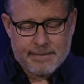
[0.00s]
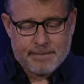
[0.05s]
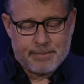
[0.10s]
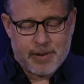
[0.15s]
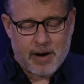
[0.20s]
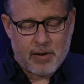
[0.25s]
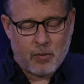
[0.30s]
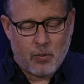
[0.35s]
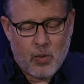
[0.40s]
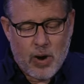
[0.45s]

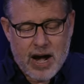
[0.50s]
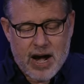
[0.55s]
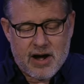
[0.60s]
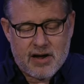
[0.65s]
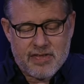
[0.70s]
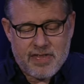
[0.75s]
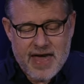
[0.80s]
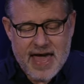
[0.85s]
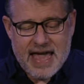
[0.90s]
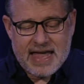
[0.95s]
But
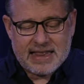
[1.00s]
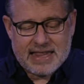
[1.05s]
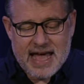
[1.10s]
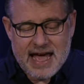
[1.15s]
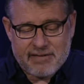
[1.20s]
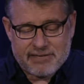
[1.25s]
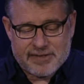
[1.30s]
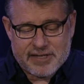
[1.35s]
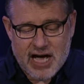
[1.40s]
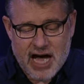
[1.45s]
where they
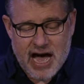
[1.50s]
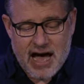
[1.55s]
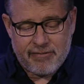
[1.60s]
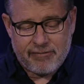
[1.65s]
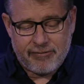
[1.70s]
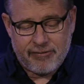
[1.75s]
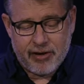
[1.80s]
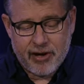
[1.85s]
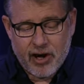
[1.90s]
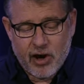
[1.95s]
left
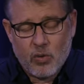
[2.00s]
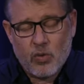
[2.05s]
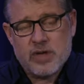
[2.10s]
off